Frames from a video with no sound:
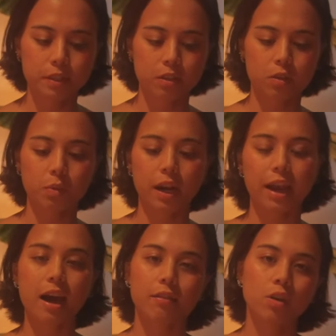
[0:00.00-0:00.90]
This is what I
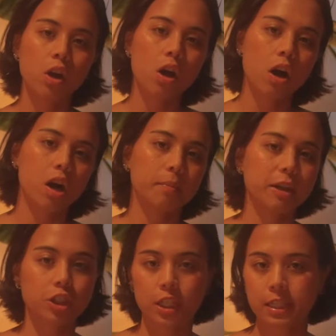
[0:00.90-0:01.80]
have all
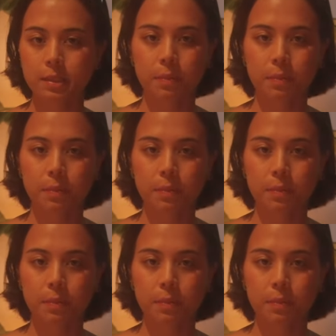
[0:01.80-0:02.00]
my jeans,